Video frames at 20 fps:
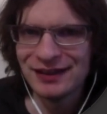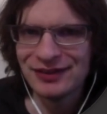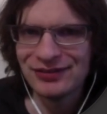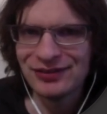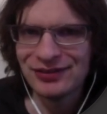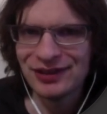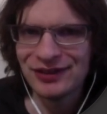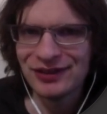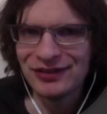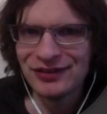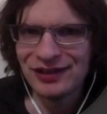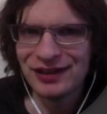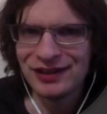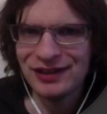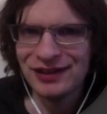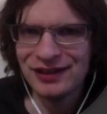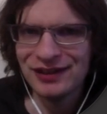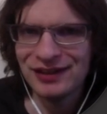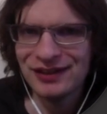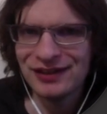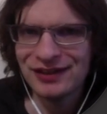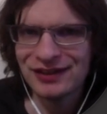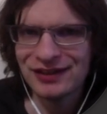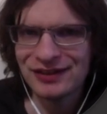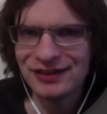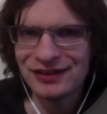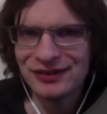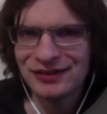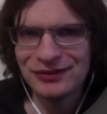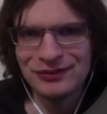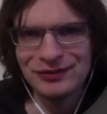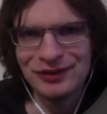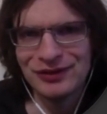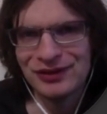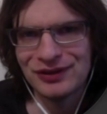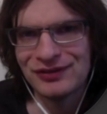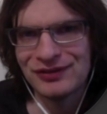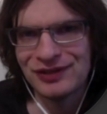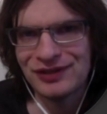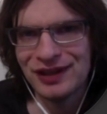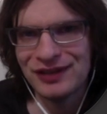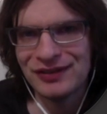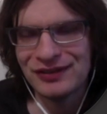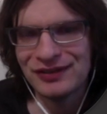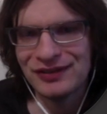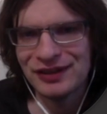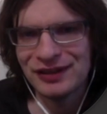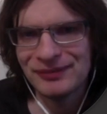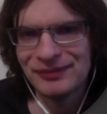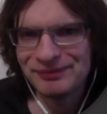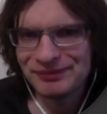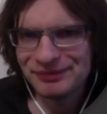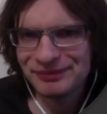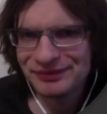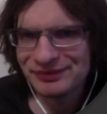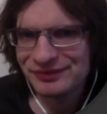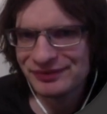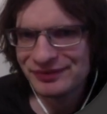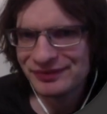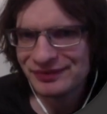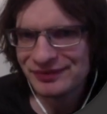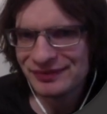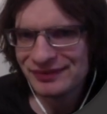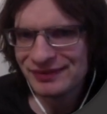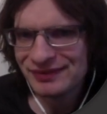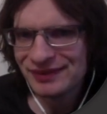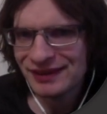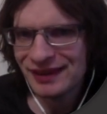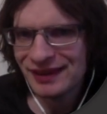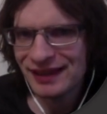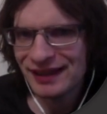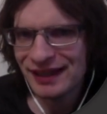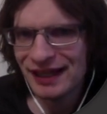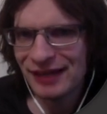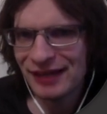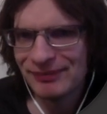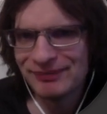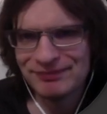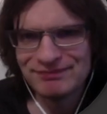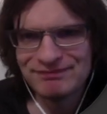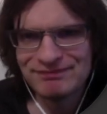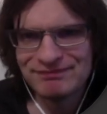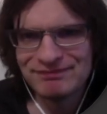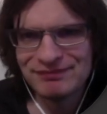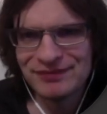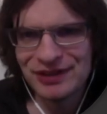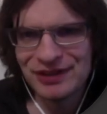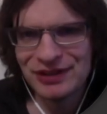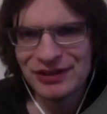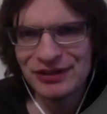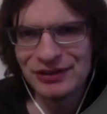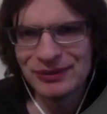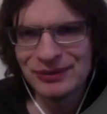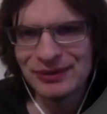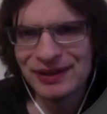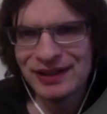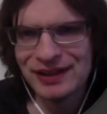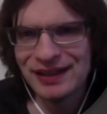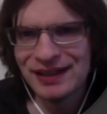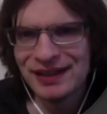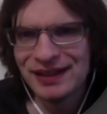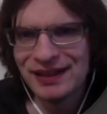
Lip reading: If I say here, we've got an Advantis now. Cool.